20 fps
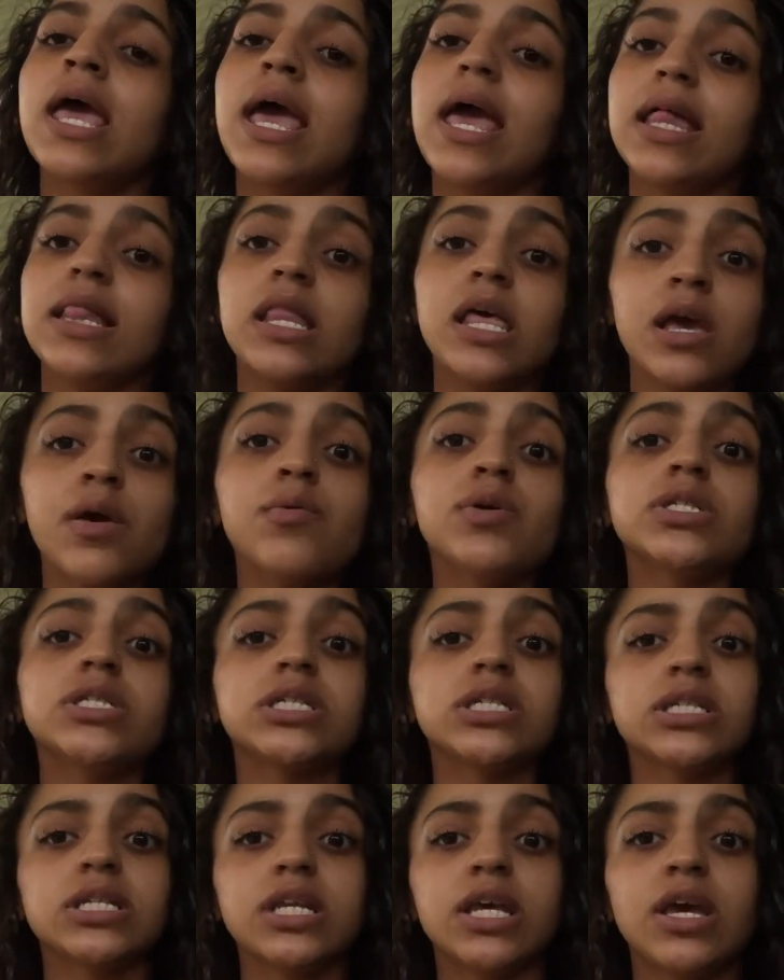and then what
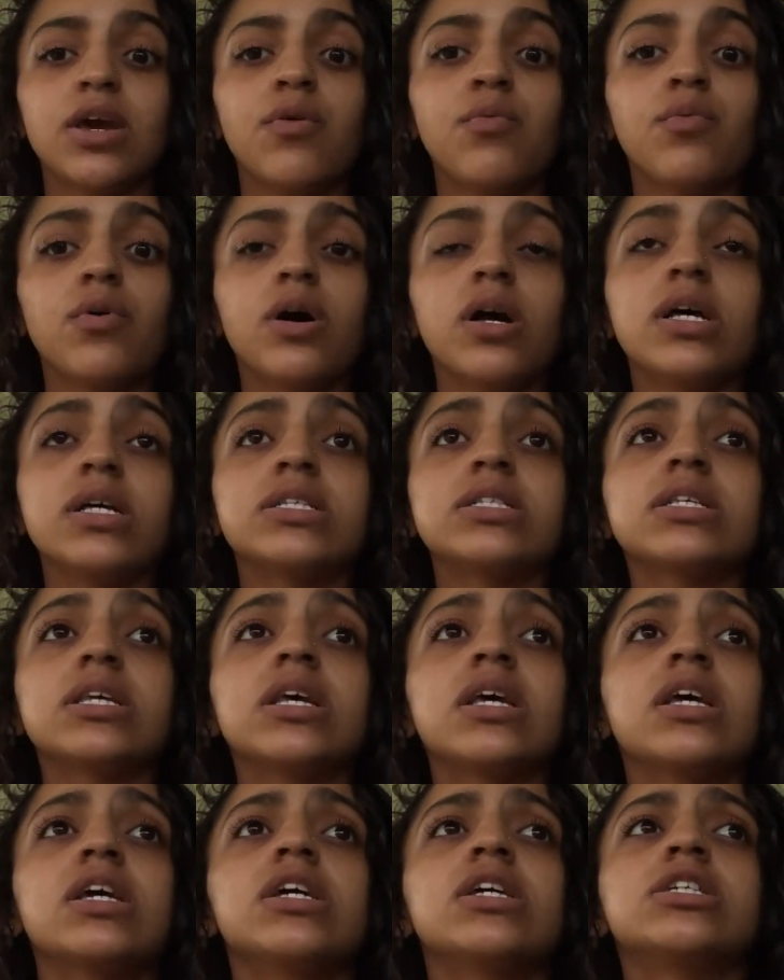she did was
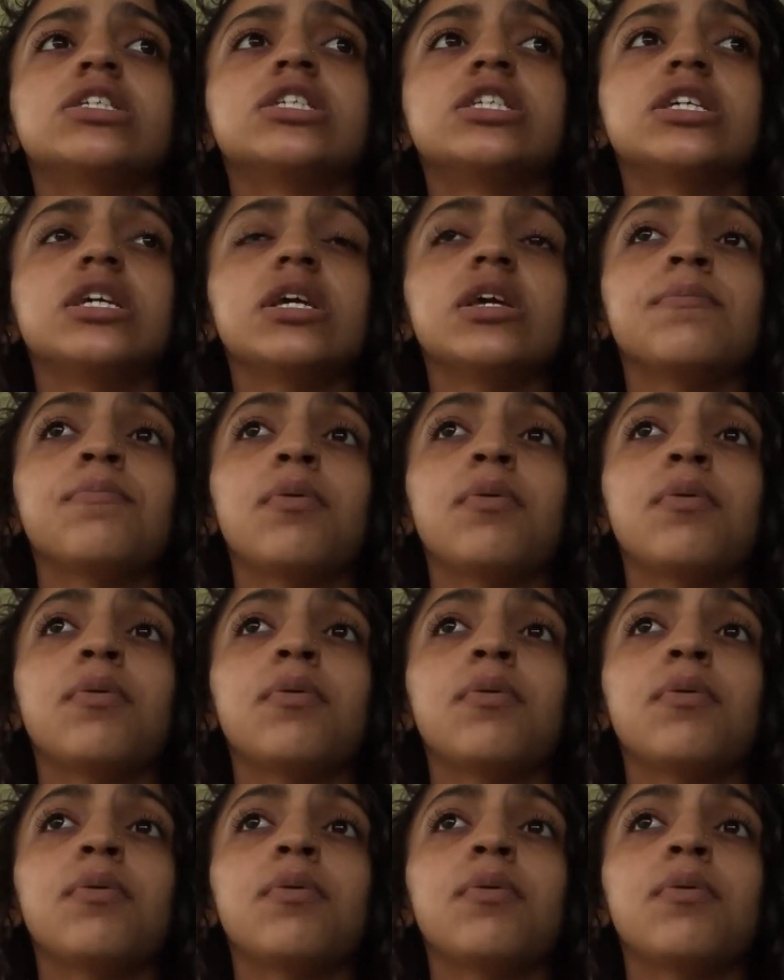she